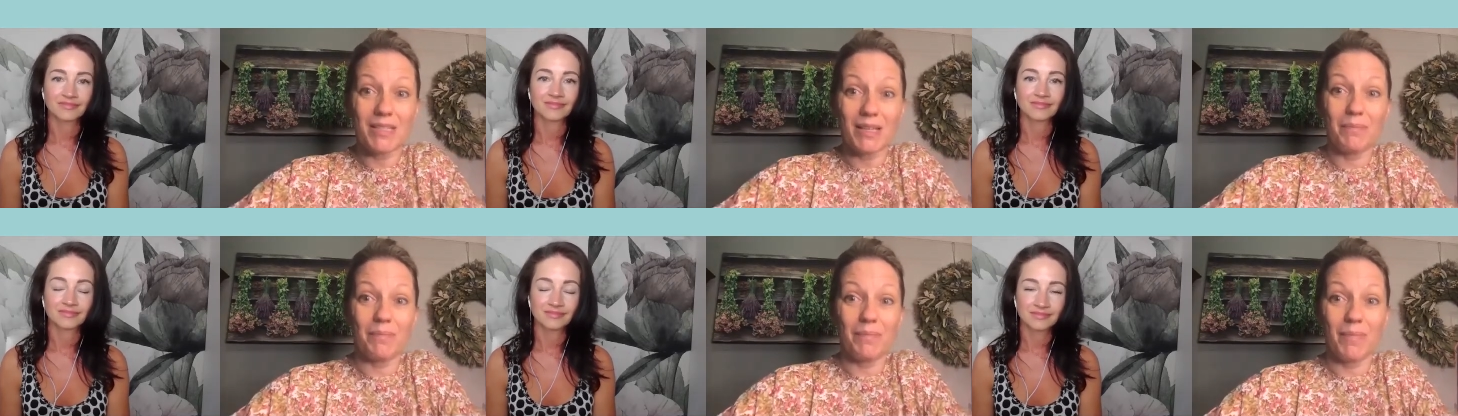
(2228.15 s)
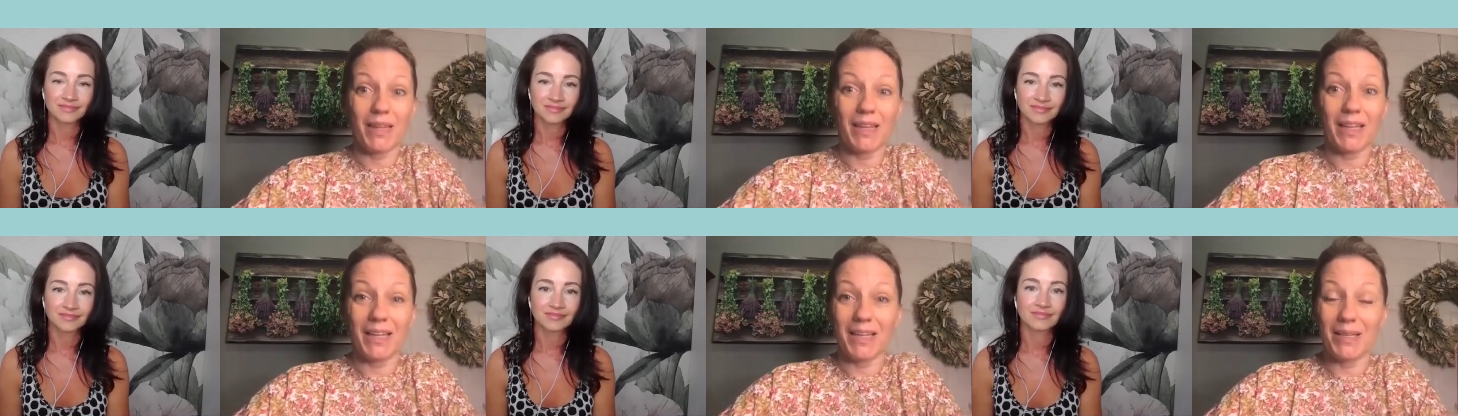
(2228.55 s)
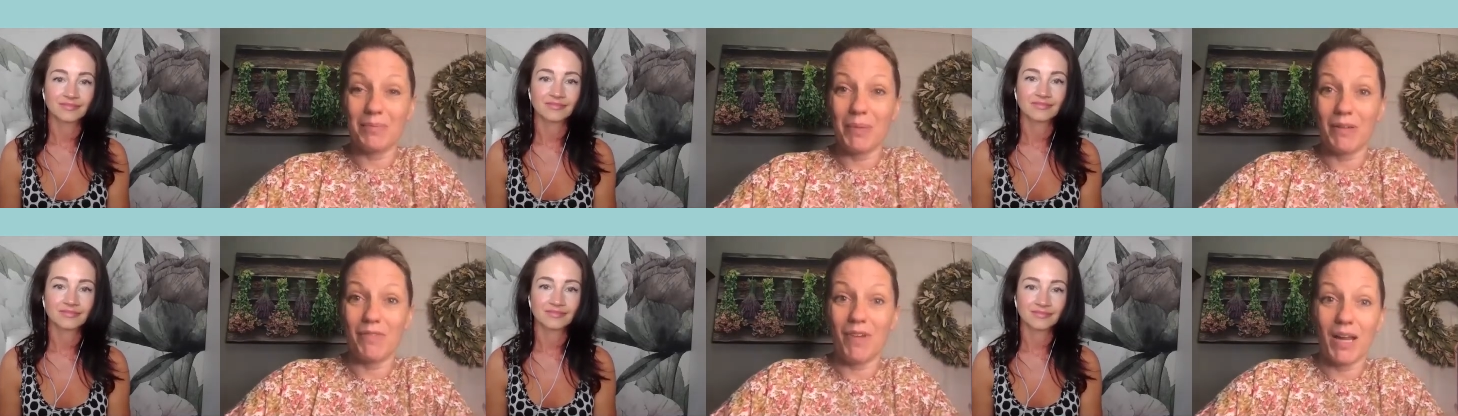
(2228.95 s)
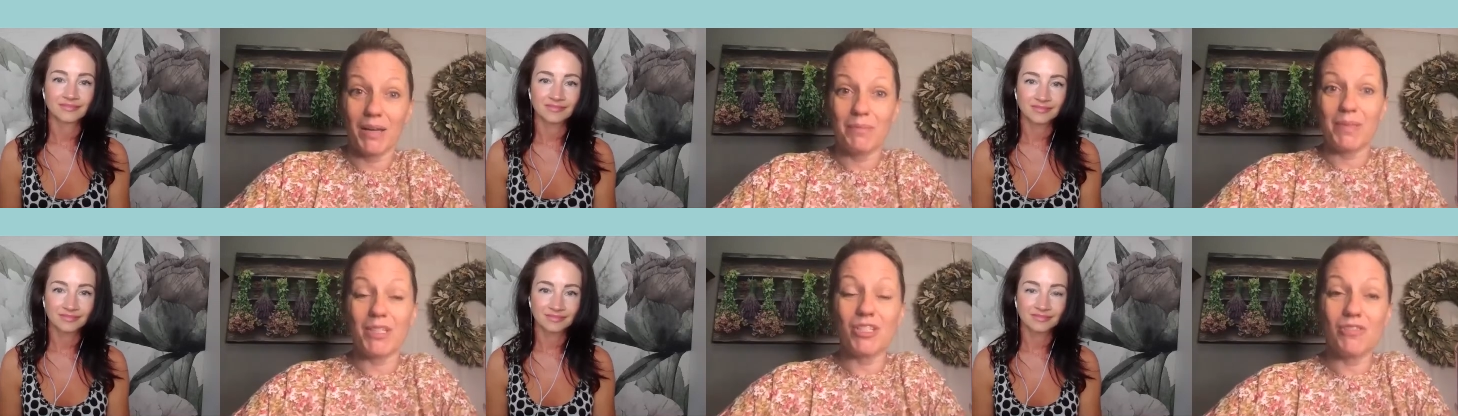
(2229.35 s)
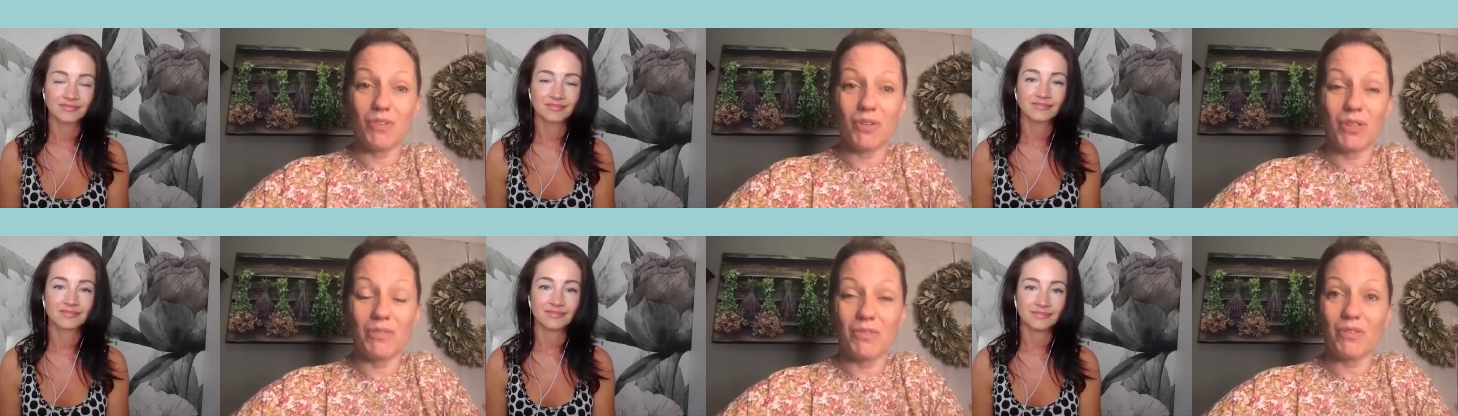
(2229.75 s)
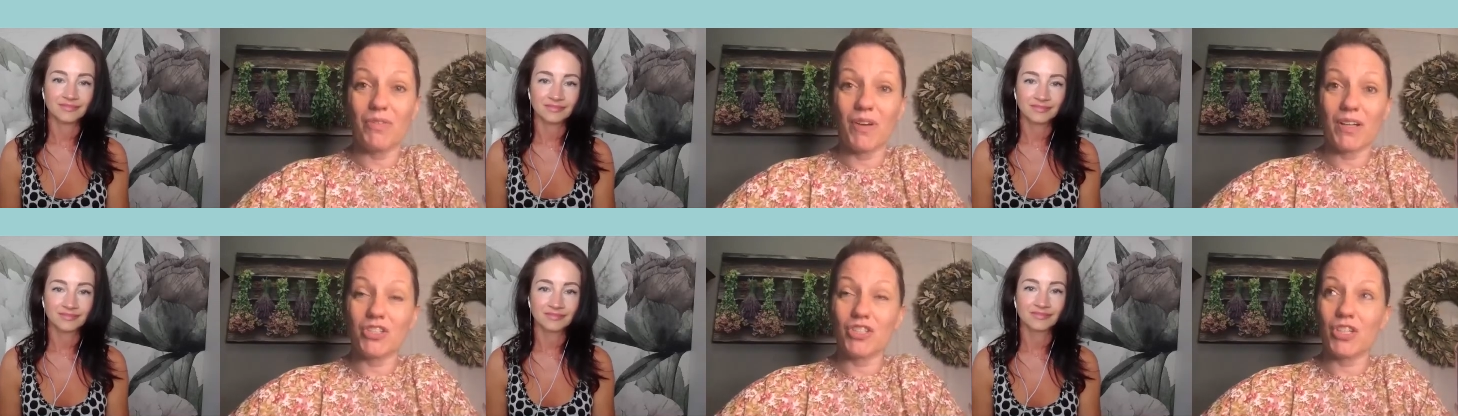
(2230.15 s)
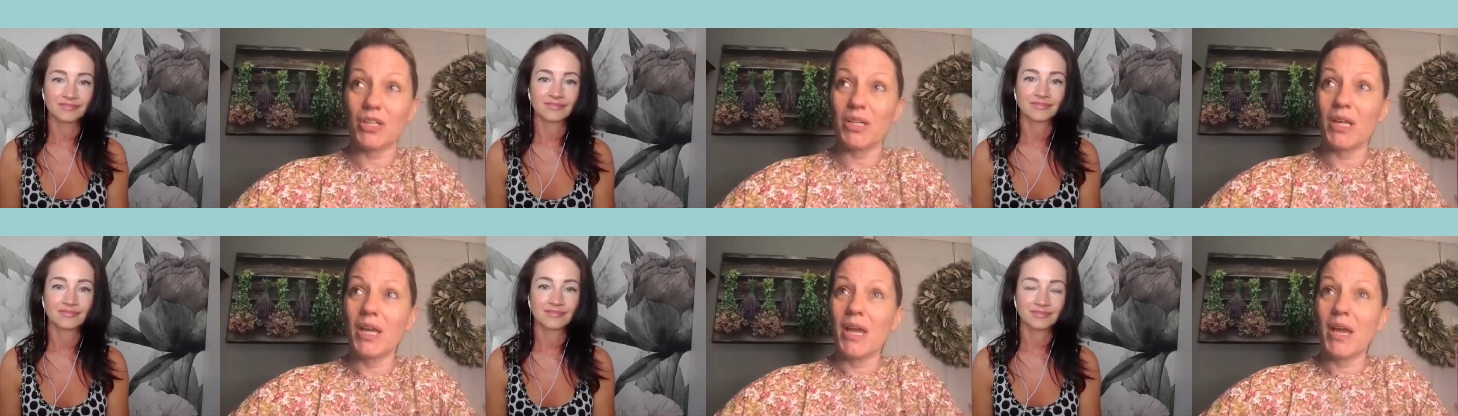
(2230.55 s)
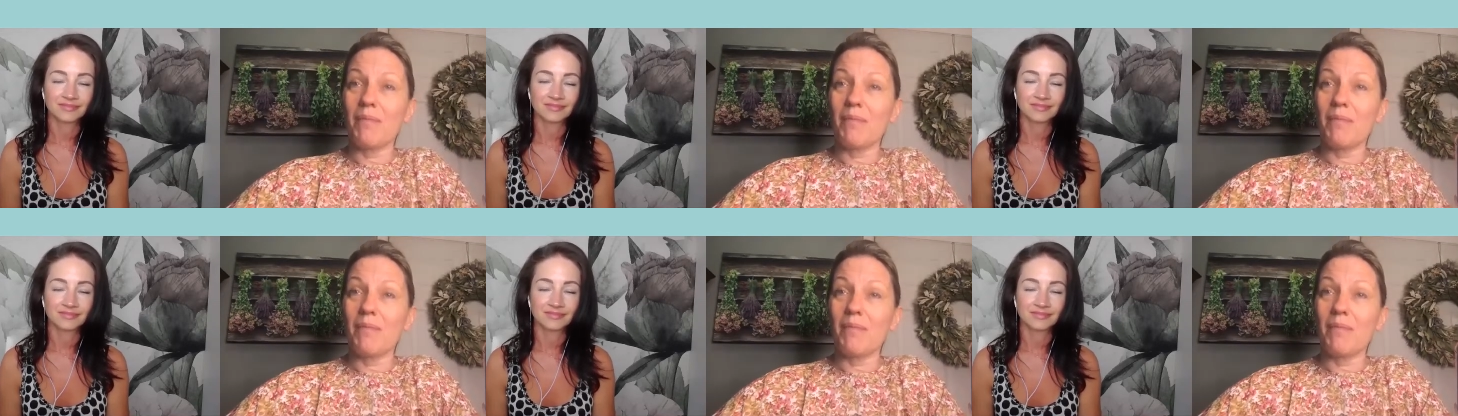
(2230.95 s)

Speaker 1: the methylated B vitamins for liver function.